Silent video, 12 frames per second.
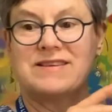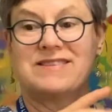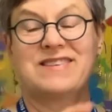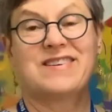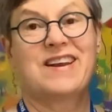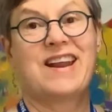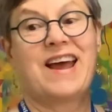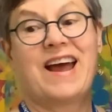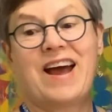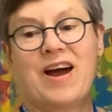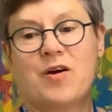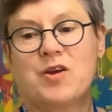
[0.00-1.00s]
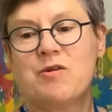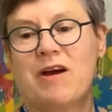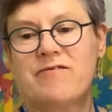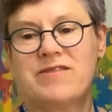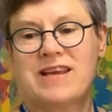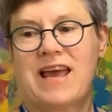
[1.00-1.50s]
So now you
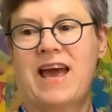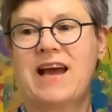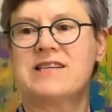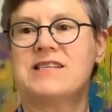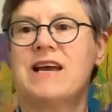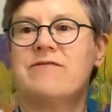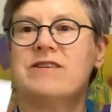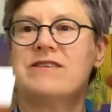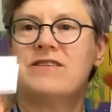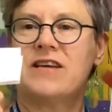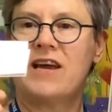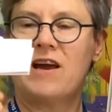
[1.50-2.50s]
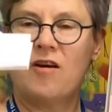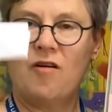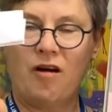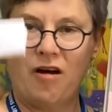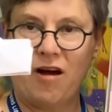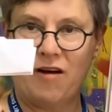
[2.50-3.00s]
actually have to
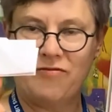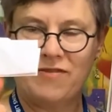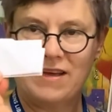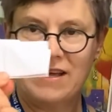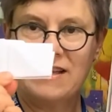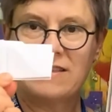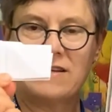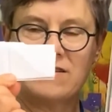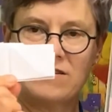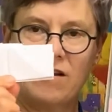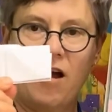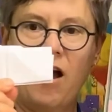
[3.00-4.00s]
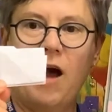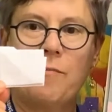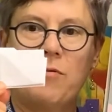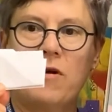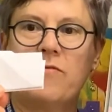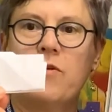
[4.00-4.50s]
tear off the
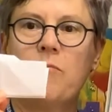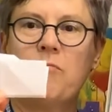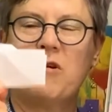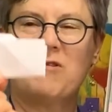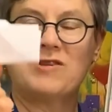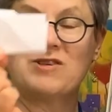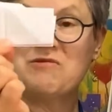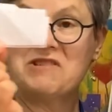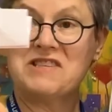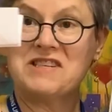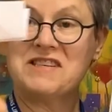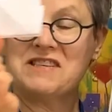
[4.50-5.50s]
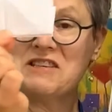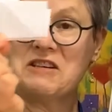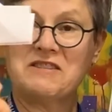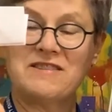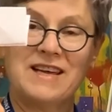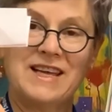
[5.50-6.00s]
top of your boat. So it just
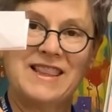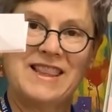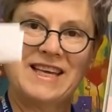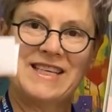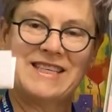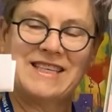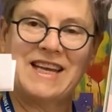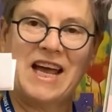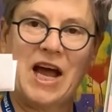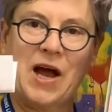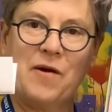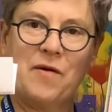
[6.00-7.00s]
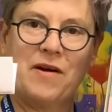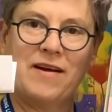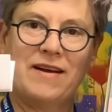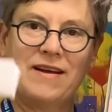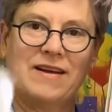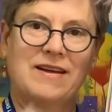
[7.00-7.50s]
looks like this now.
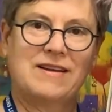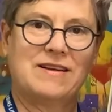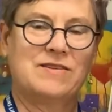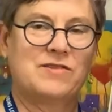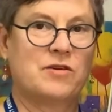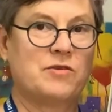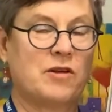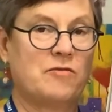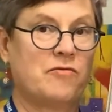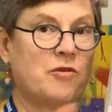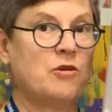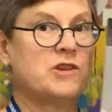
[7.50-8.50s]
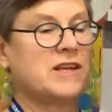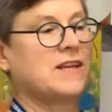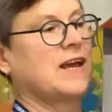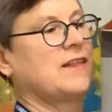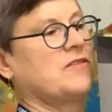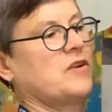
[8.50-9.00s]
Don't unfold it
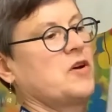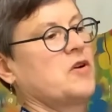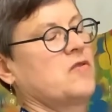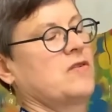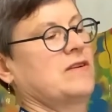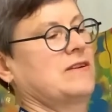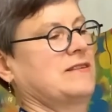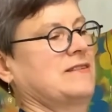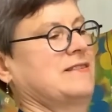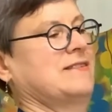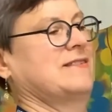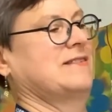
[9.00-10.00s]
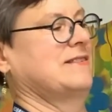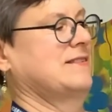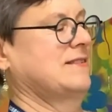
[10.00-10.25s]
yet, though.